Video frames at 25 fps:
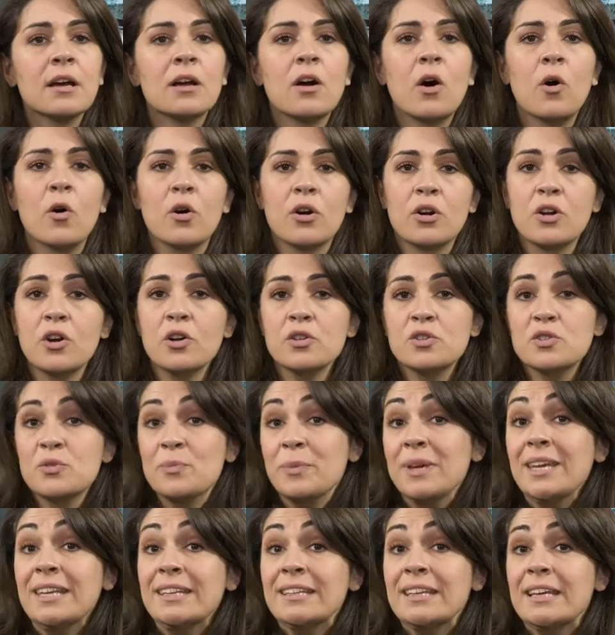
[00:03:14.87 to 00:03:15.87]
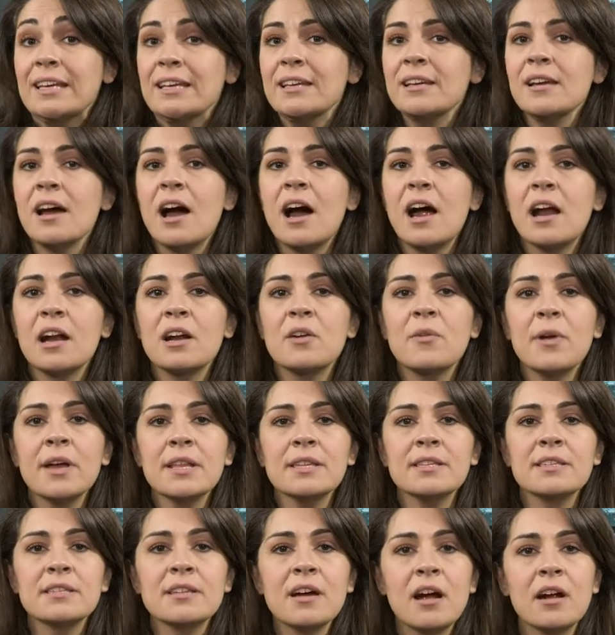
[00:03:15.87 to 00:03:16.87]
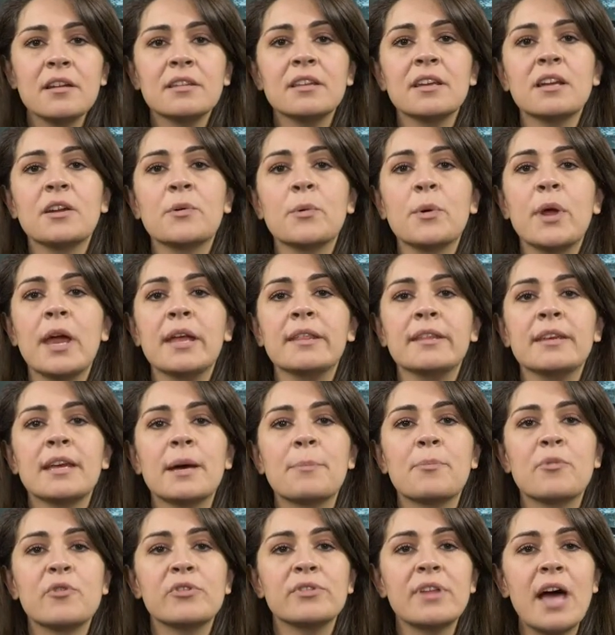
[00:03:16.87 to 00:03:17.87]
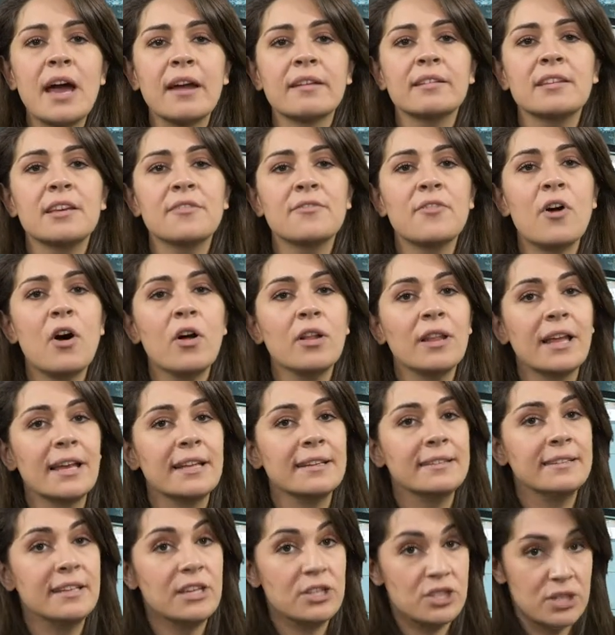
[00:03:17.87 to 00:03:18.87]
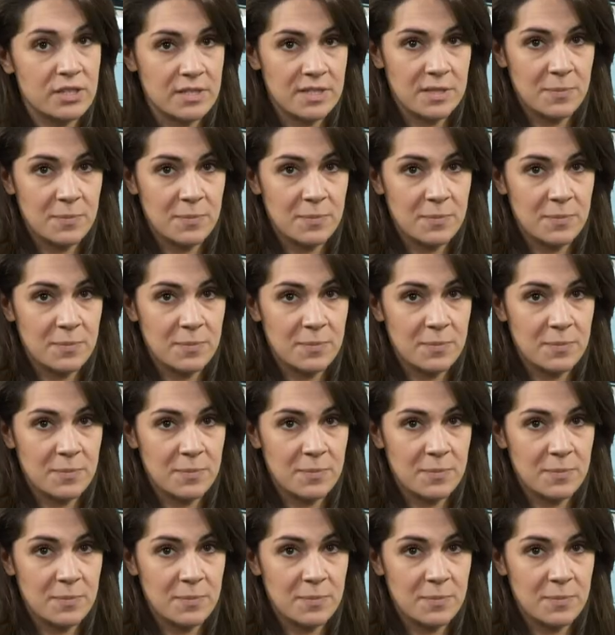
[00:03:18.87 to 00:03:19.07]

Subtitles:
or GoToMeeting are a great start in creating a productive online teaching